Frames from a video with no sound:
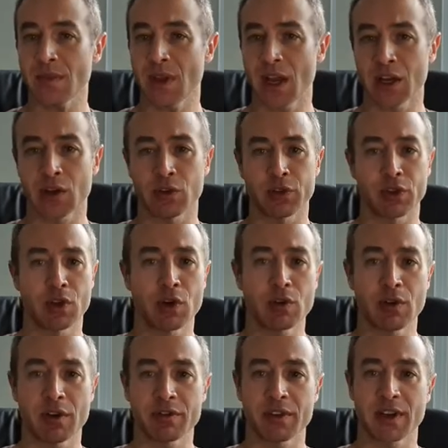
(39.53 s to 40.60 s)
I got no
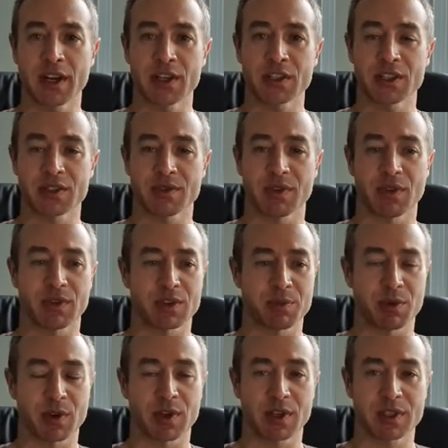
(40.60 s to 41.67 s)
affiliations with those
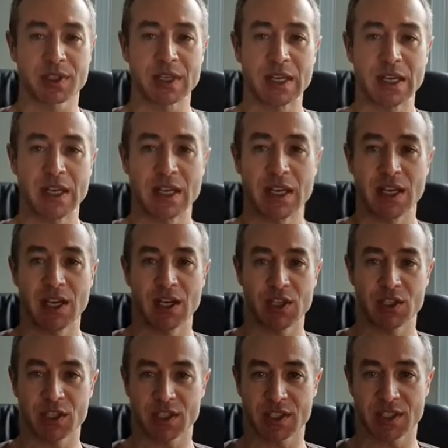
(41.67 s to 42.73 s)
products. It's
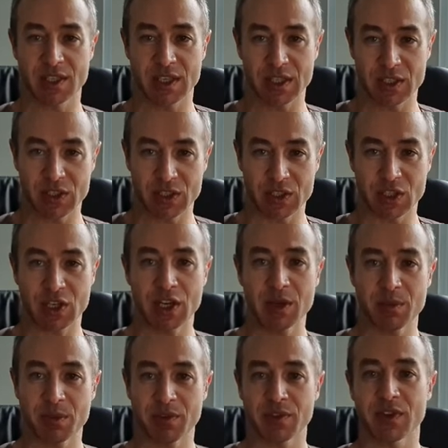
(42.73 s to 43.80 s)
just
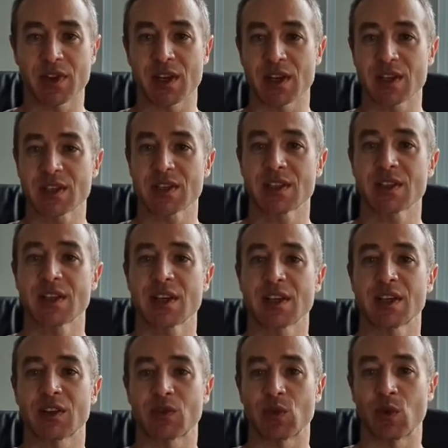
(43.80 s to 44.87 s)
cheap things
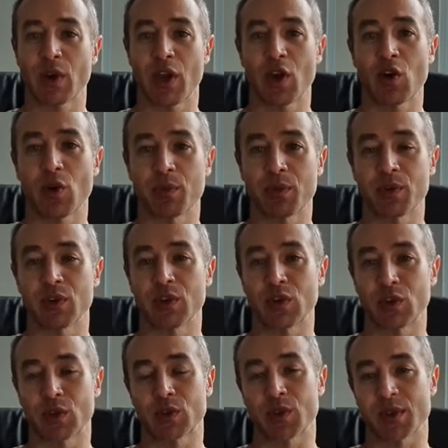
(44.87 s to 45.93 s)
that will help you
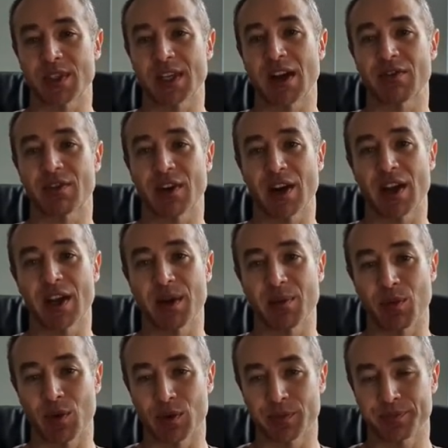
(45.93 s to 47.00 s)
not to suffer
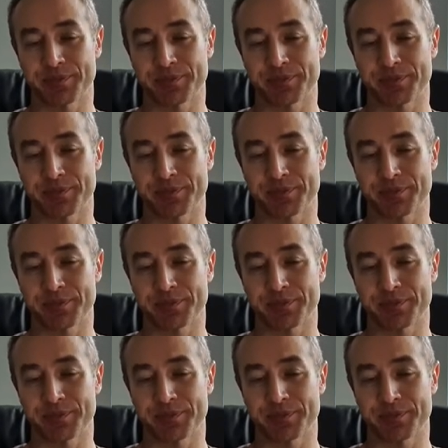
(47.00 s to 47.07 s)
anymore.